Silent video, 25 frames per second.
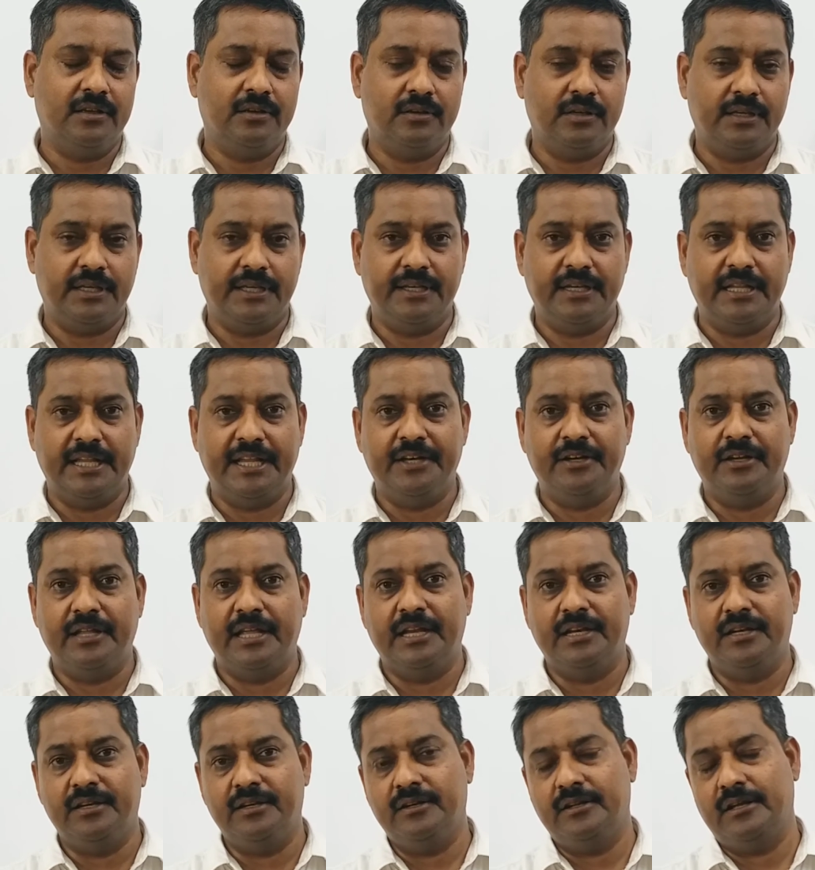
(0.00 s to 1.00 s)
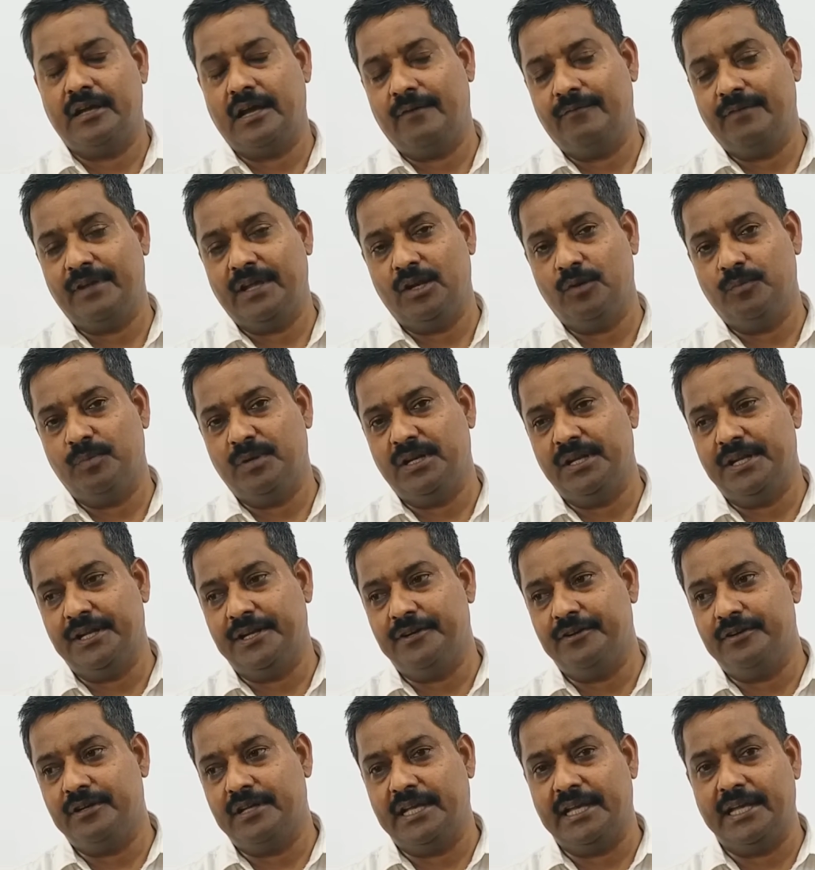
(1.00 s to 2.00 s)
in in in available
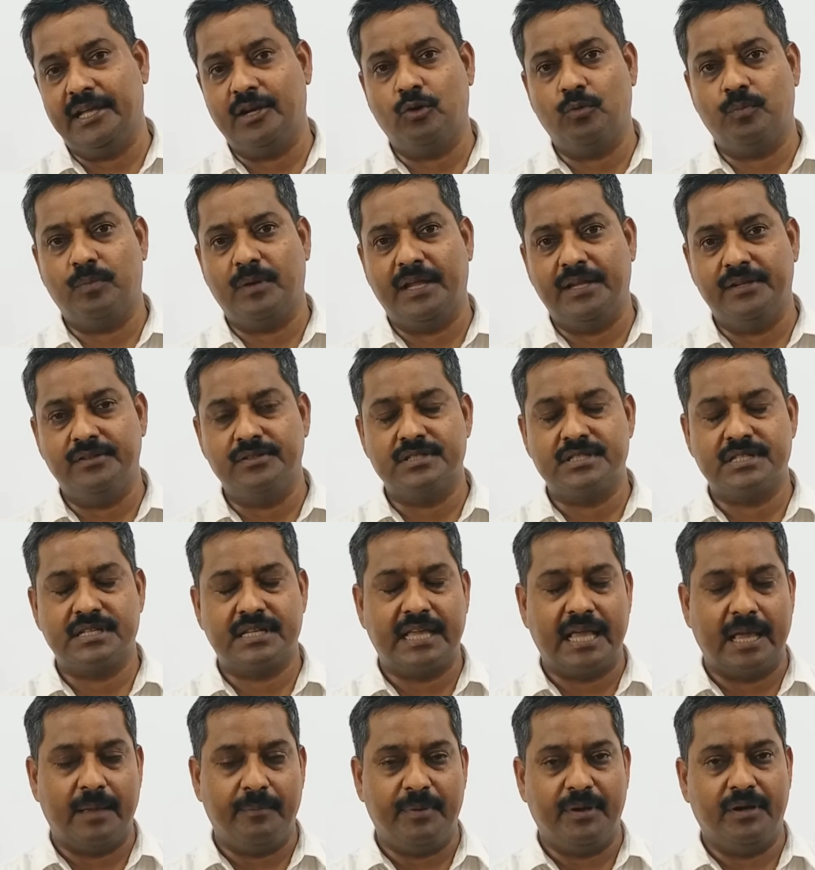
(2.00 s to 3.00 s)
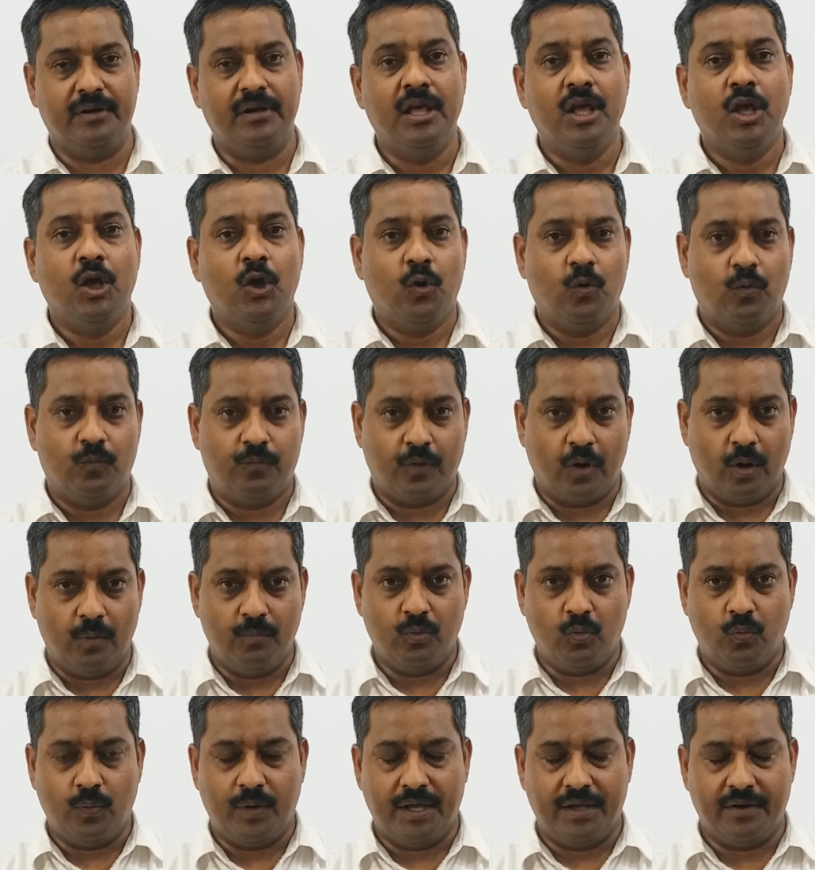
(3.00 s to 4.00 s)
in aeroplanes cabin from
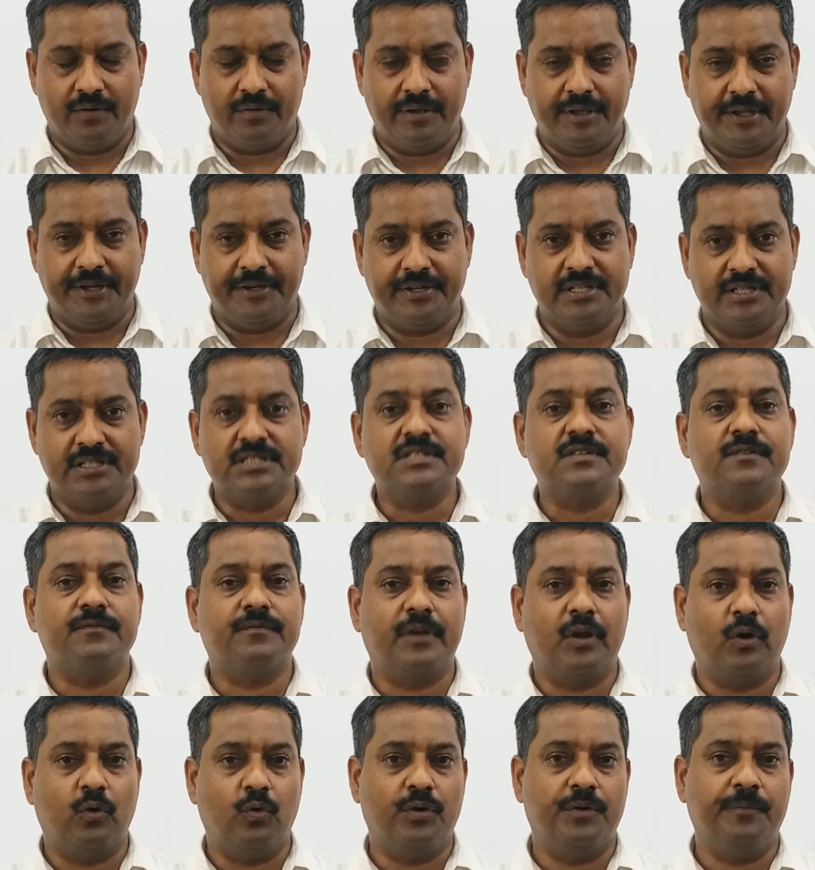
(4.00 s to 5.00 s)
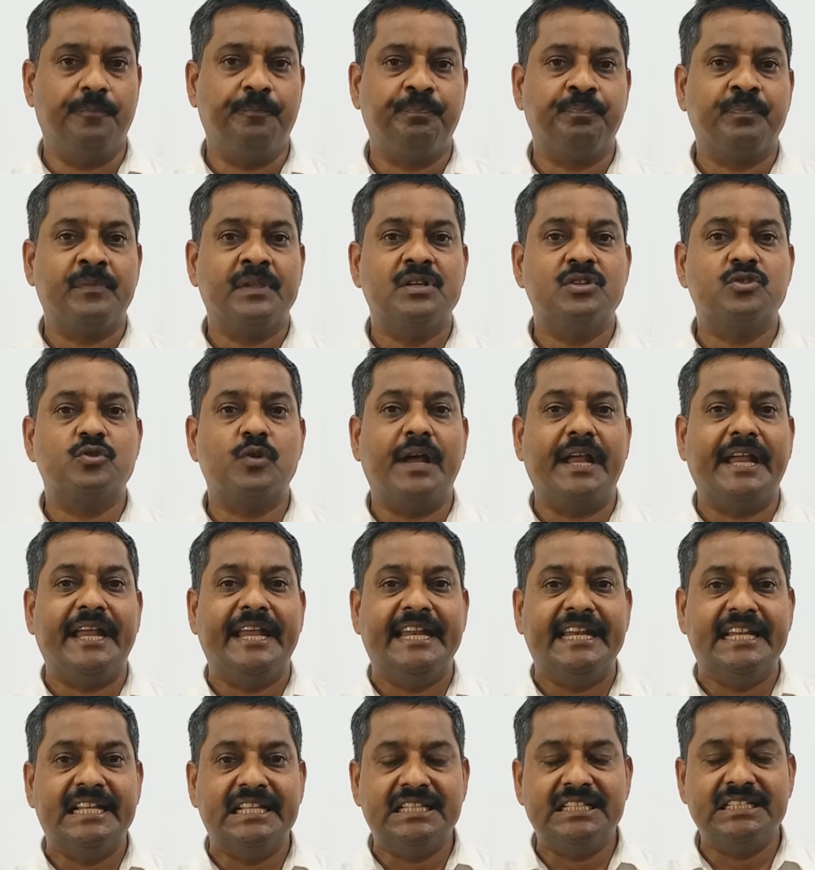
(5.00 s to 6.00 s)
where it is flown so
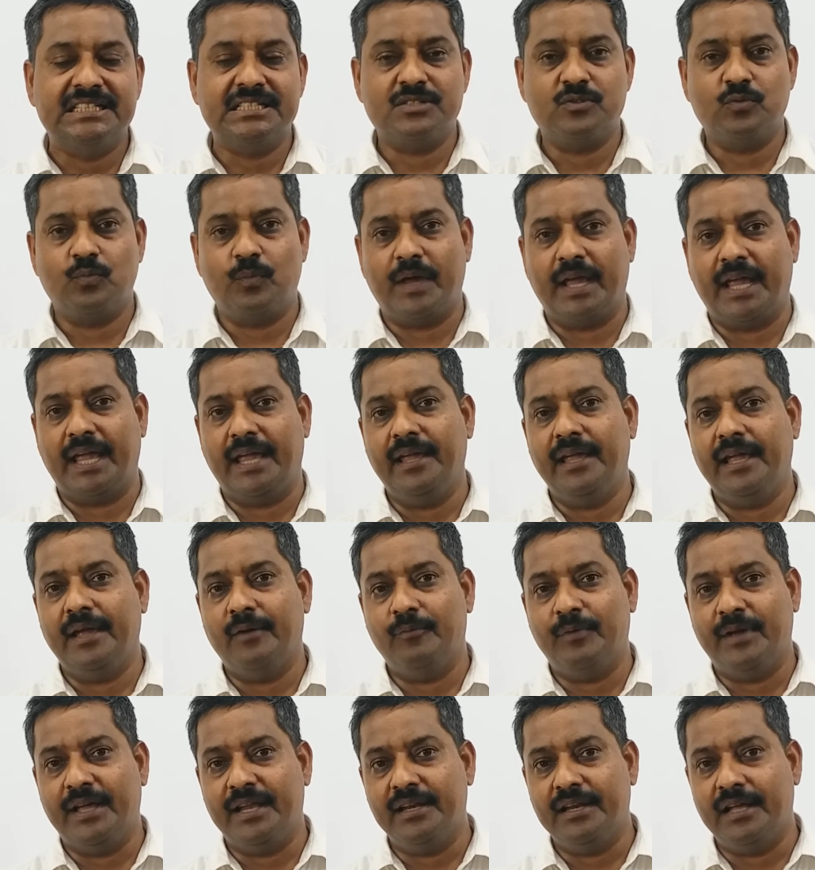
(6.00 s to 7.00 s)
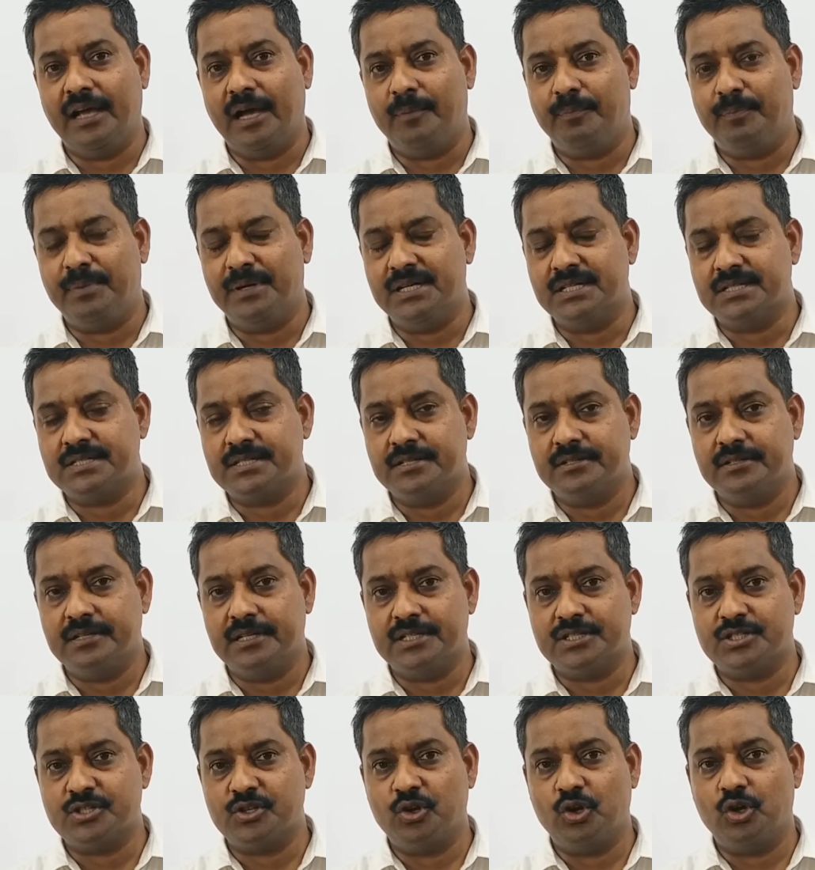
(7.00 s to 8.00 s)
in this way, when a person
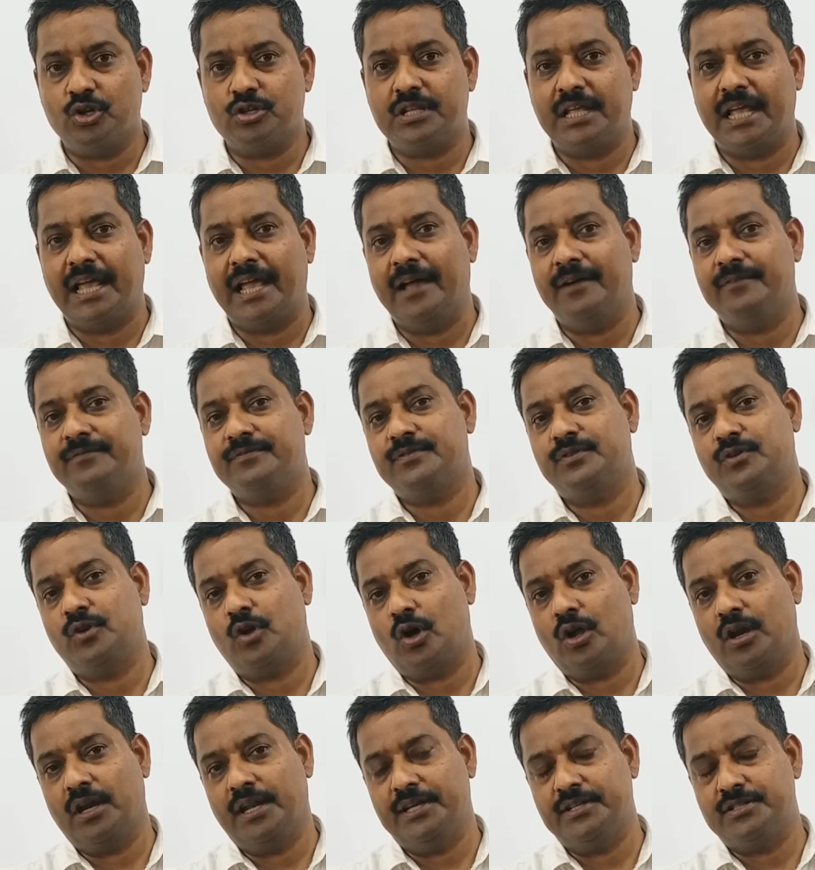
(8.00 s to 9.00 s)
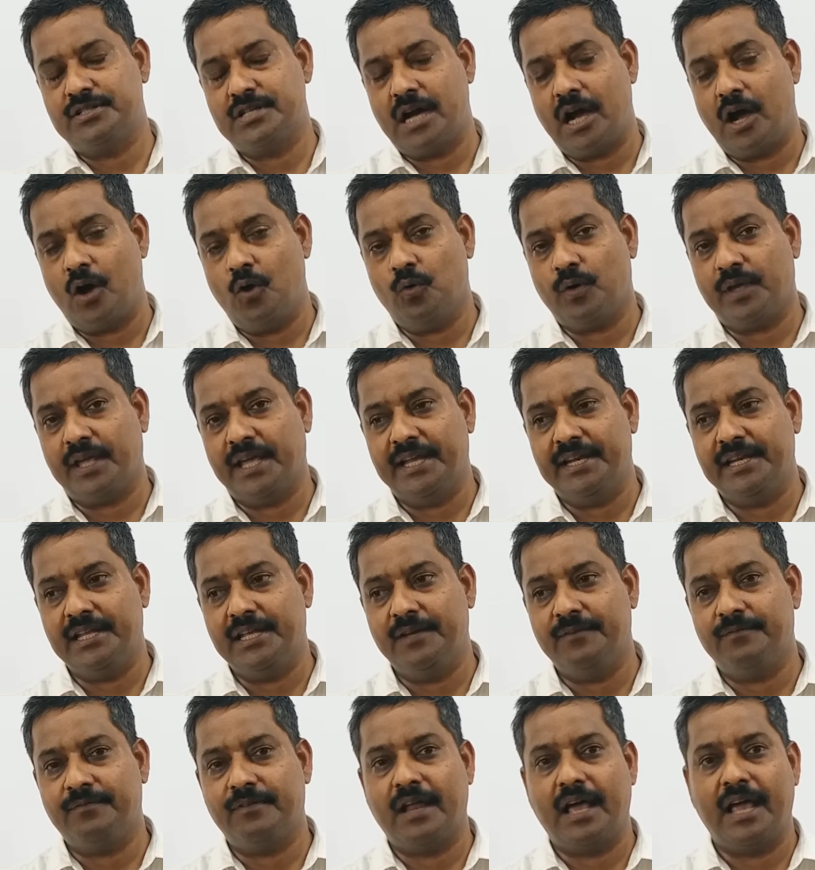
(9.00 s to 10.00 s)
does not have knowledge, how can
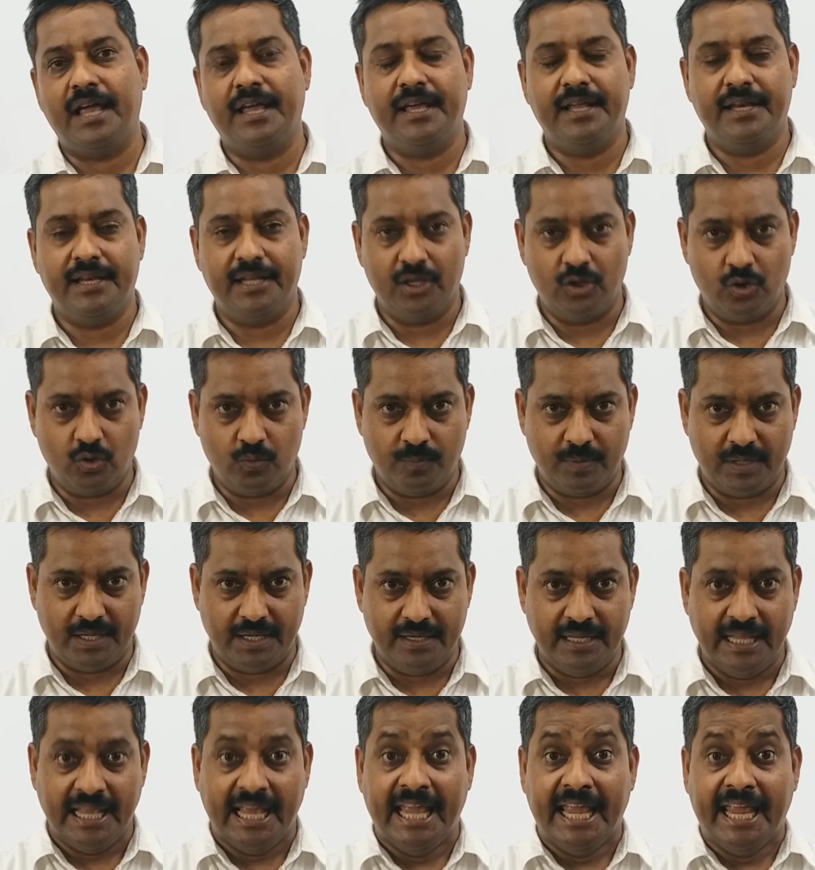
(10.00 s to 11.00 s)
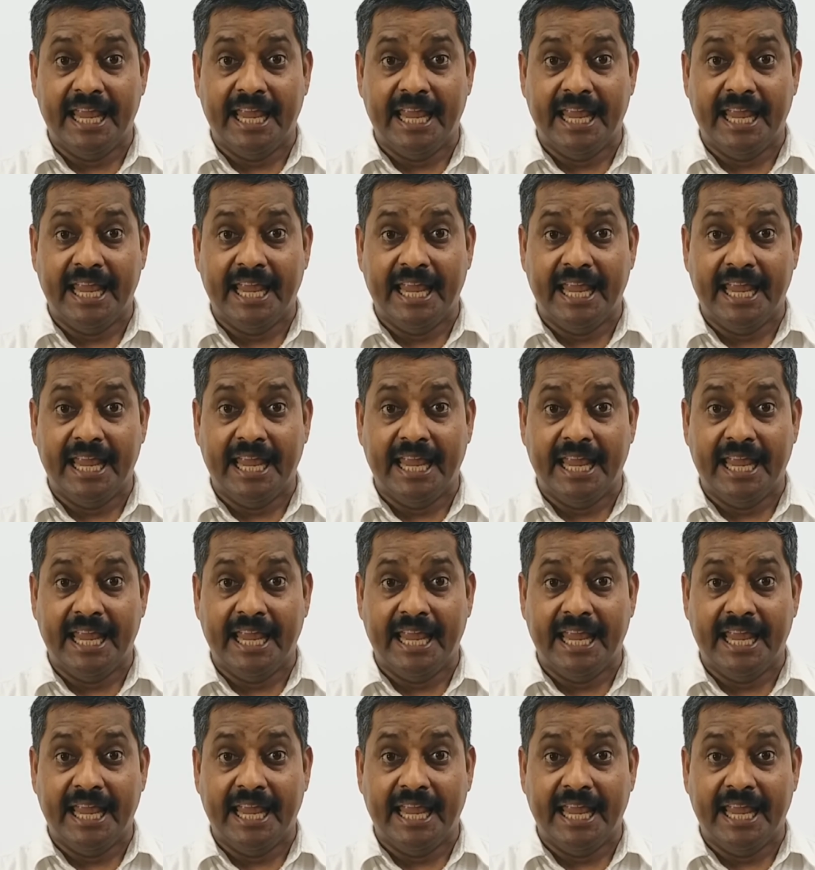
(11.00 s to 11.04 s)
he fly an aeroplane?